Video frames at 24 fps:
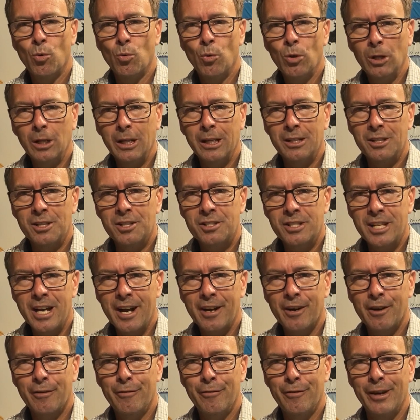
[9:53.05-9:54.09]
willing to
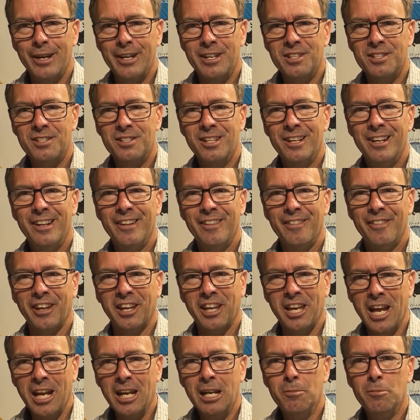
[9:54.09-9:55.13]
sacrifice the
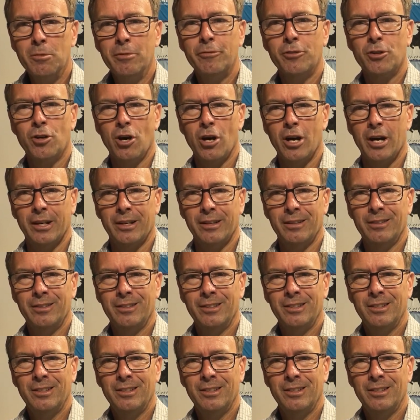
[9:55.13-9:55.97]
kingdom of God.